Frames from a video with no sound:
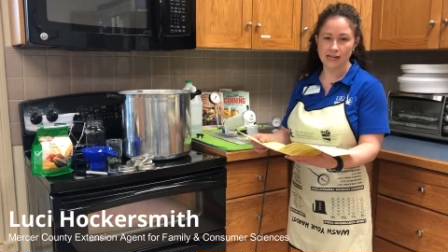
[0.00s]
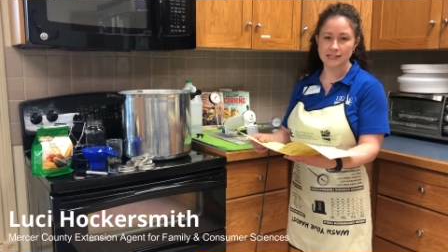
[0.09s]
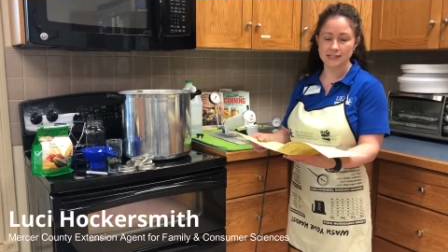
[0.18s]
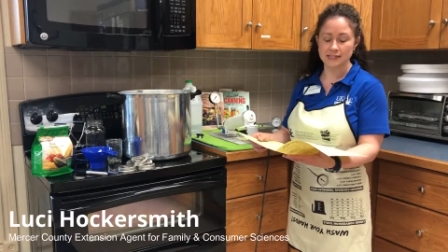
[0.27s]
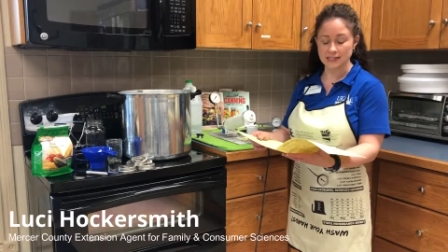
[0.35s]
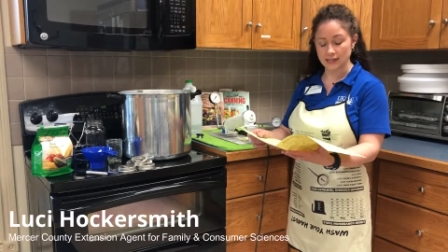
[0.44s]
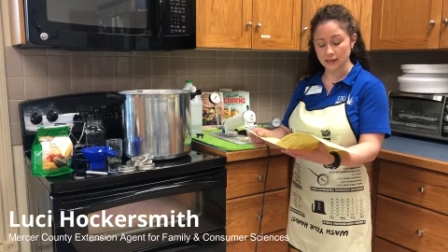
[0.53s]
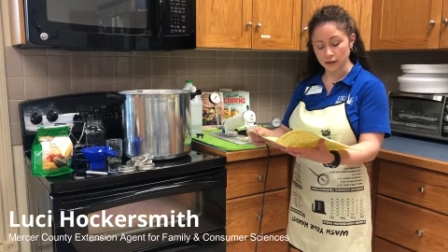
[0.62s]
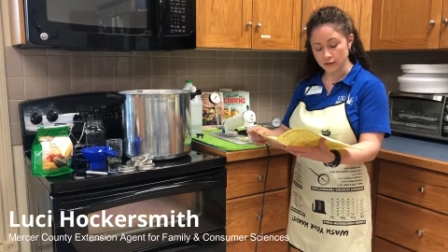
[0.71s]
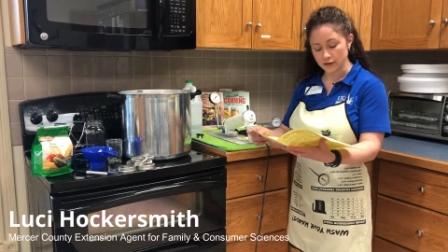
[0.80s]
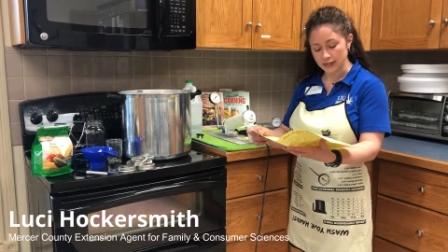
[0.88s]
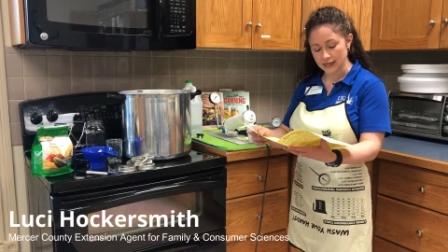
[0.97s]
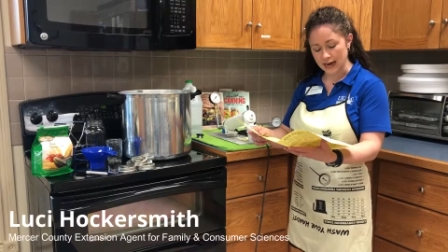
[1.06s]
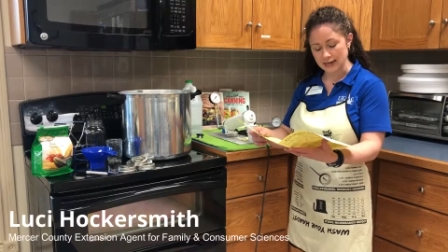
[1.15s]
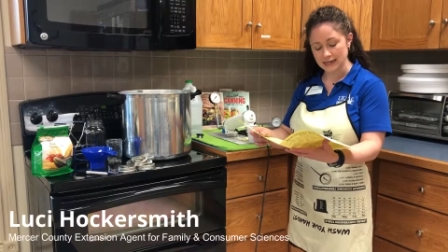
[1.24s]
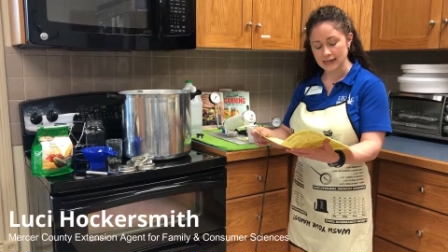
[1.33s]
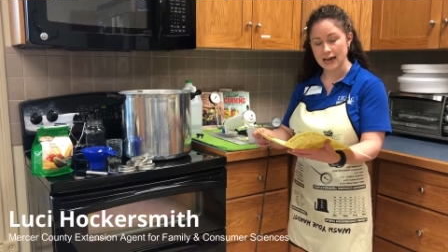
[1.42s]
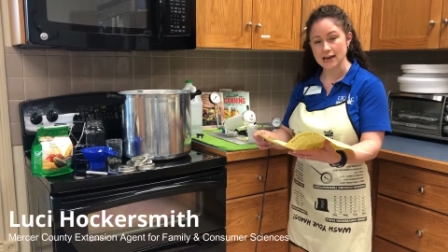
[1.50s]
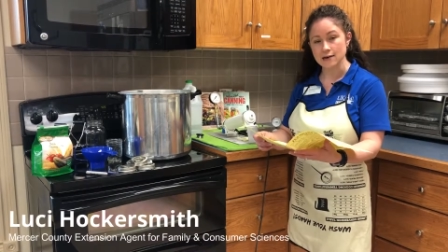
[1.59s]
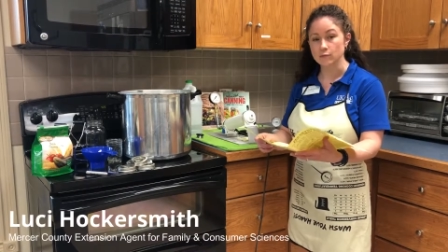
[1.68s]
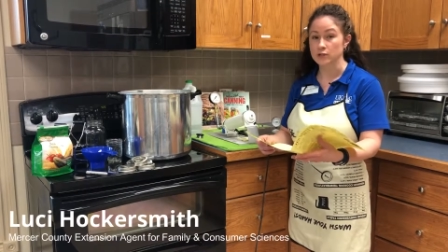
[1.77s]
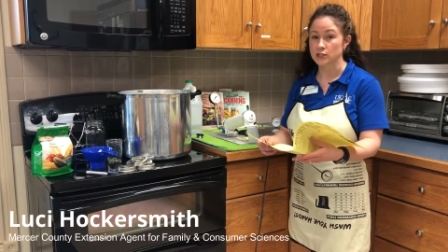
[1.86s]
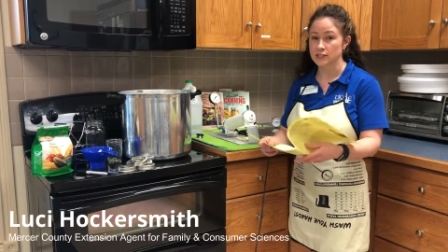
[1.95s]
classes, including Canning
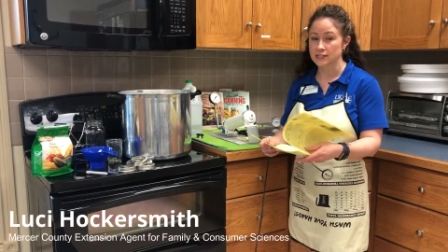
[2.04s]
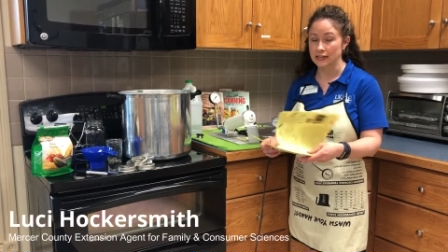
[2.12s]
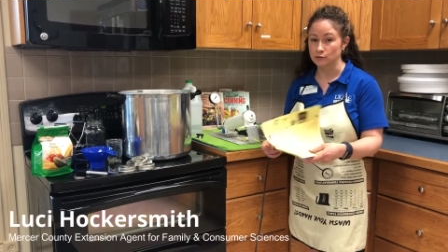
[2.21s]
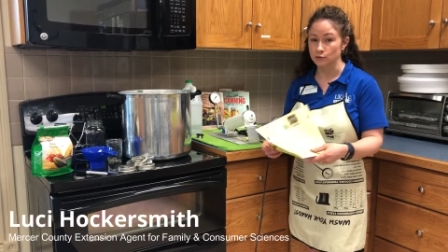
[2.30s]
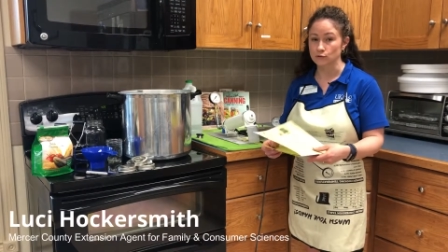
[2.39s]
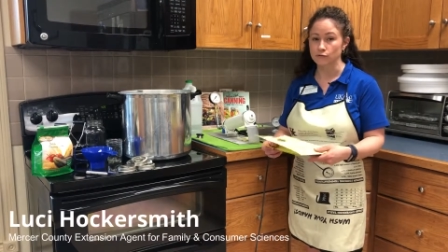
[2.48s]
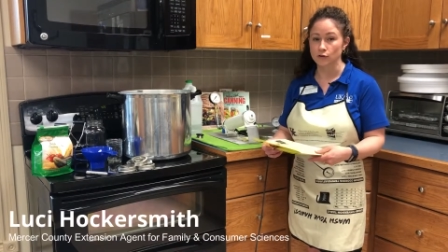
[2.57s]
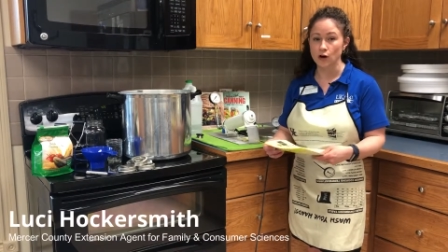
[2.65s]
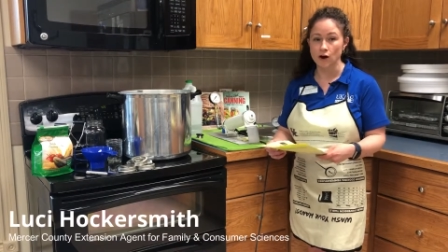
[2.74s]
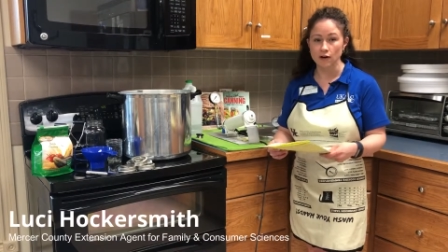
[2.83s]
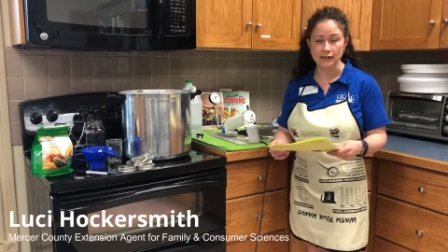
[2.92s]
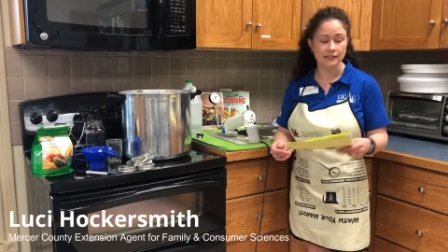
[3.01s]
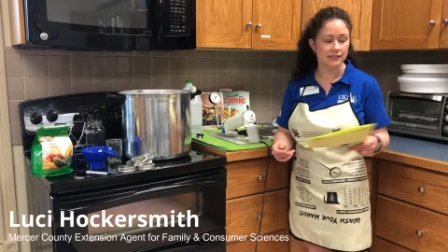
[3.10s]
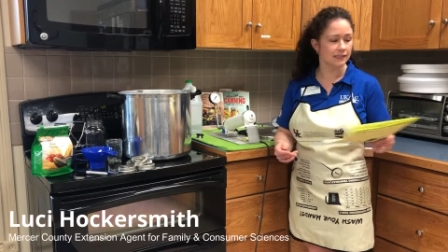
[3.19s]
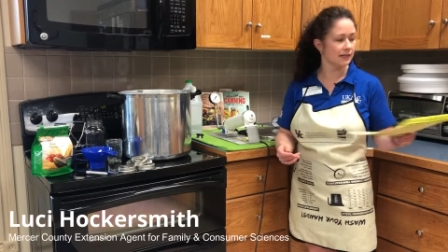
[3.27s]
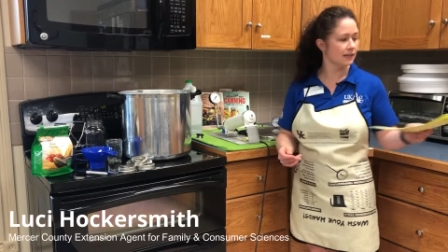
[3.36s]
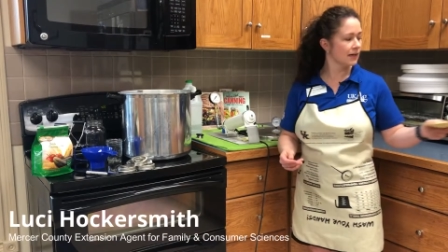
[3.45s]
Camp, which is scheduled for August.